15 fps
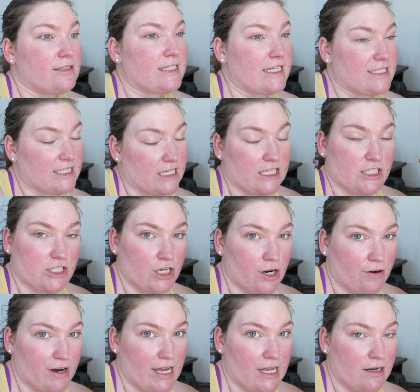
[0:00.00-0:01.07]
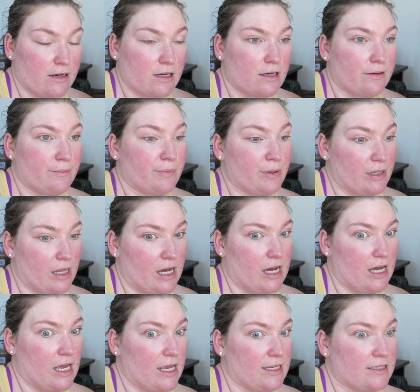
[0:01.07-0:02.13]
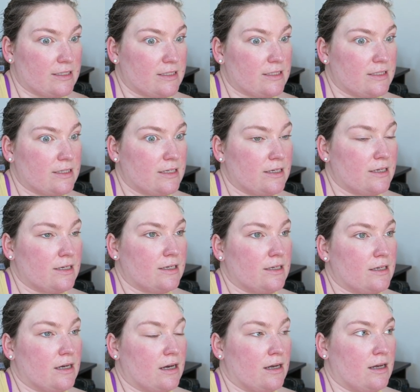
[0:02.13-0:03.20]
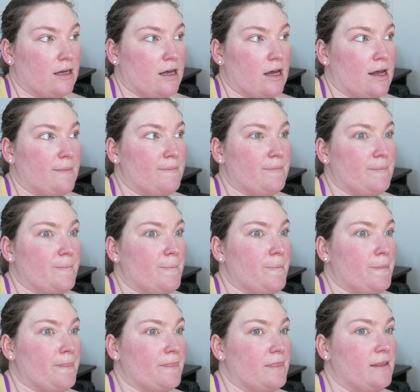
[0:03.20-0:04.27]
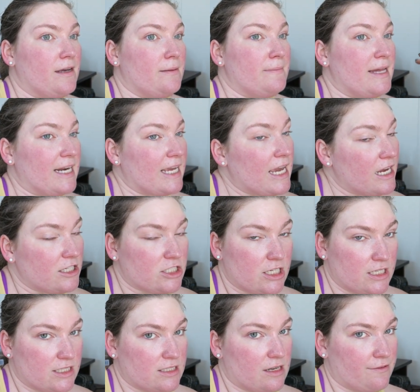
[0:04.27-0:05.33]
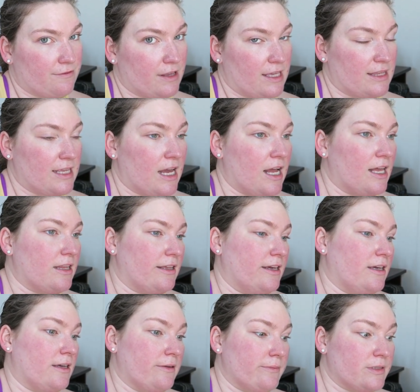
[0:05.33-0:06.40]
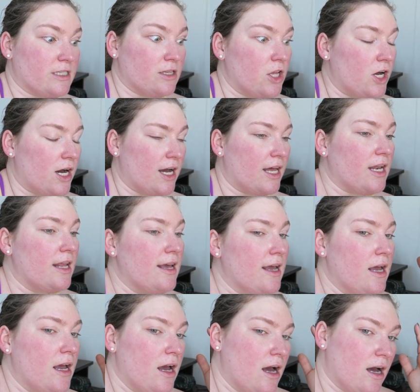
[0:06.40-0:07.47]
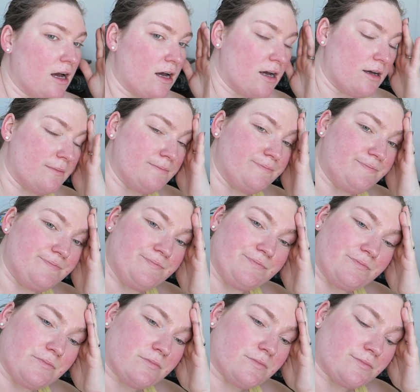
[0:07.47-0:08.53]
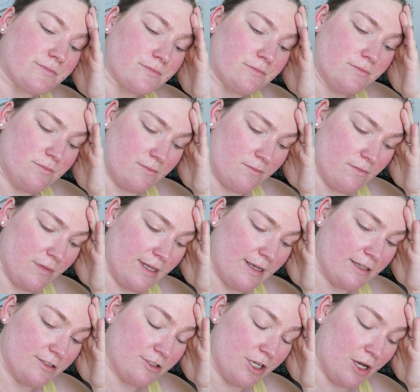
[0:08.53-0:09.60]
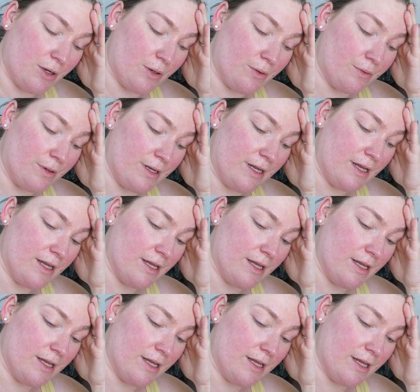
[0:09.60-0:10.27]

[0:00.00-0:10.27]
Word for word: testing his urine plus um, the medication and stuff like that. Like it was a lot. Um, so